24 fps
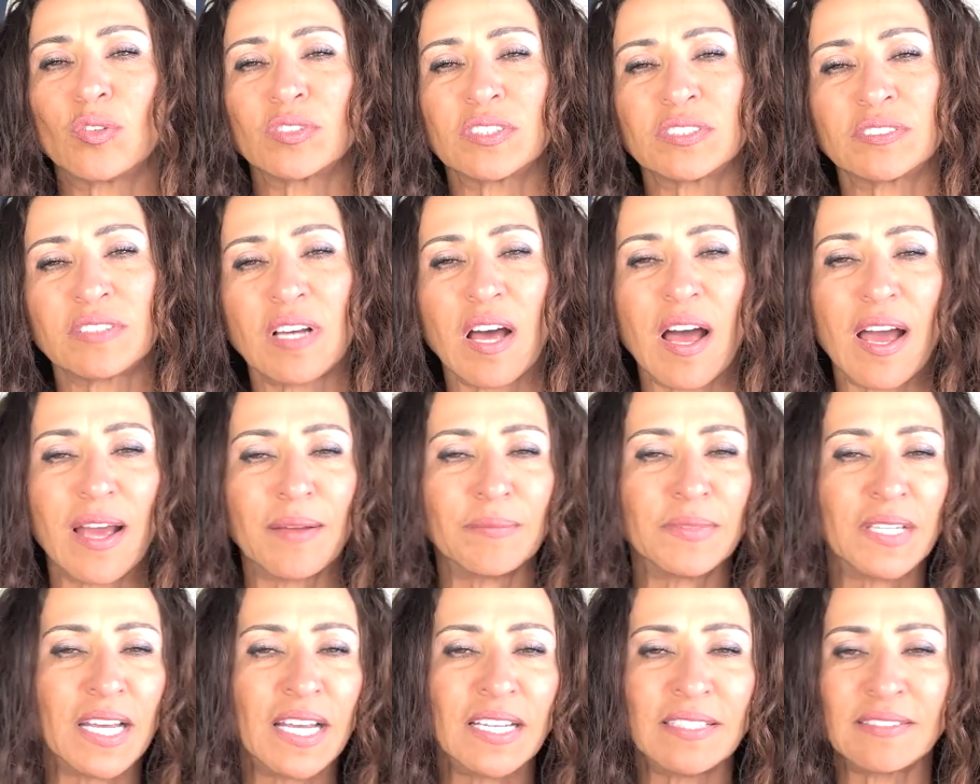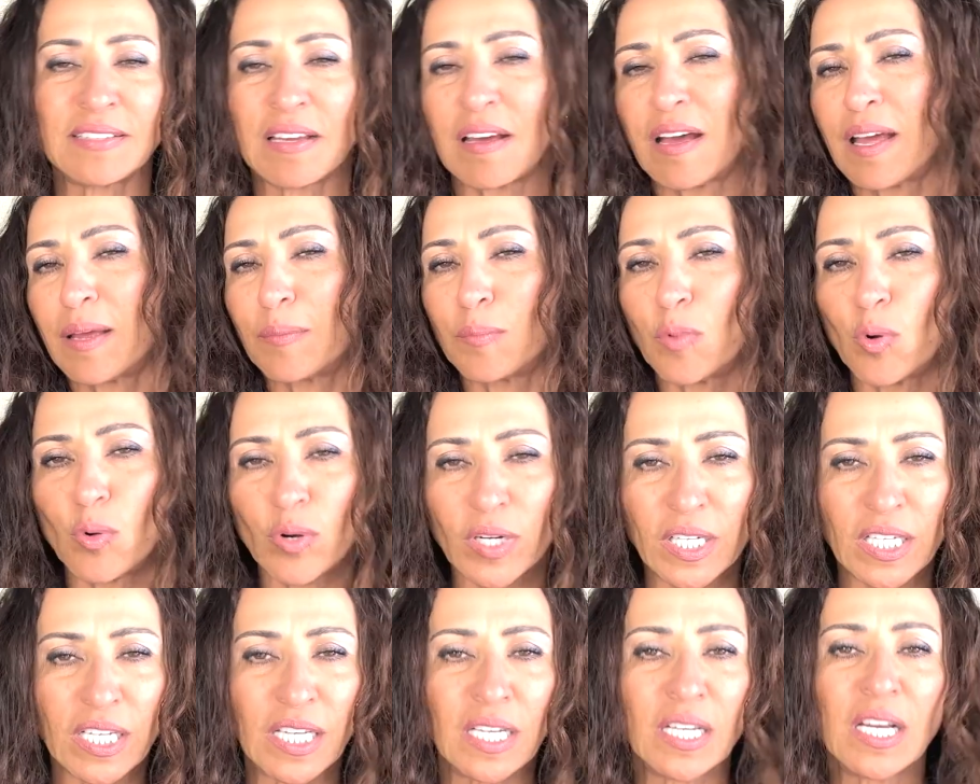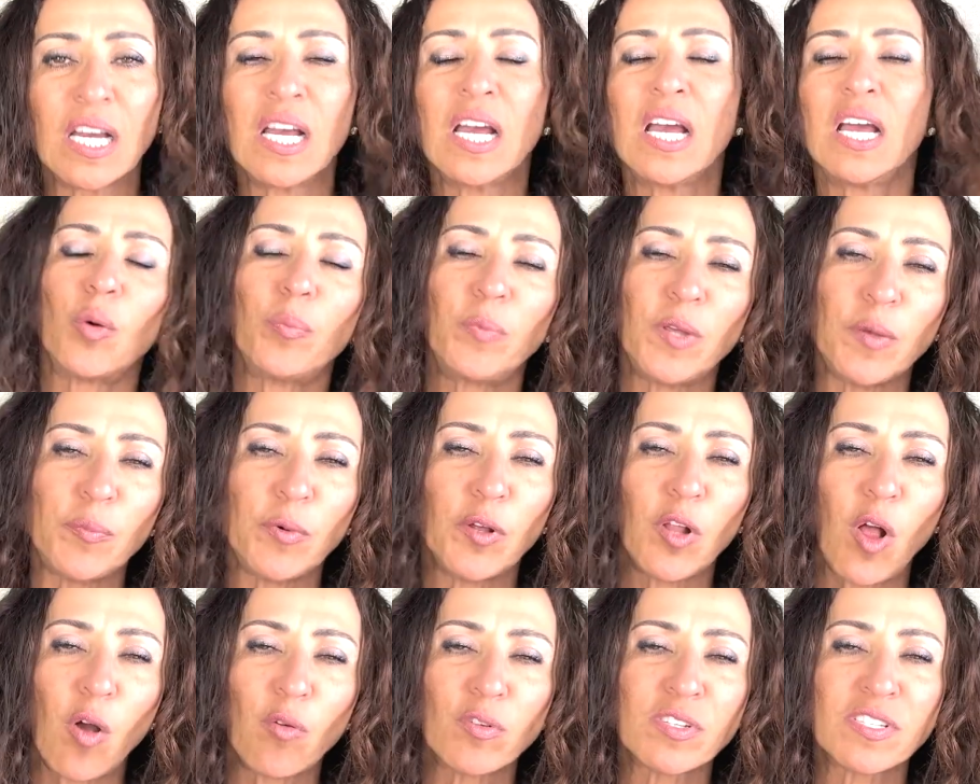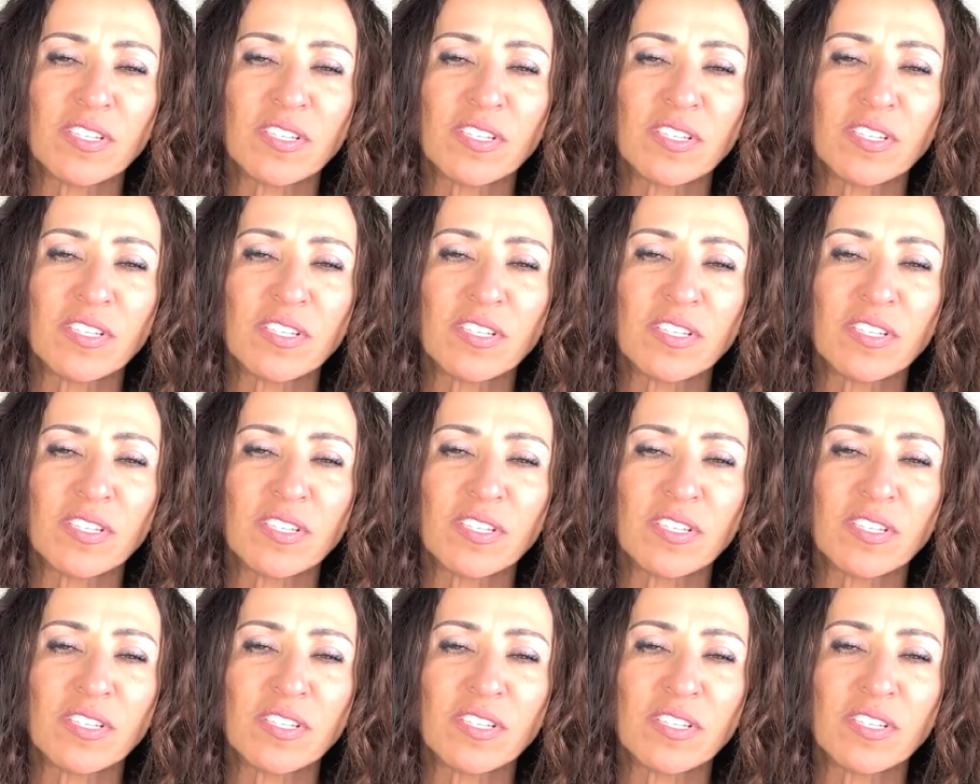the time, daytime, morning. People always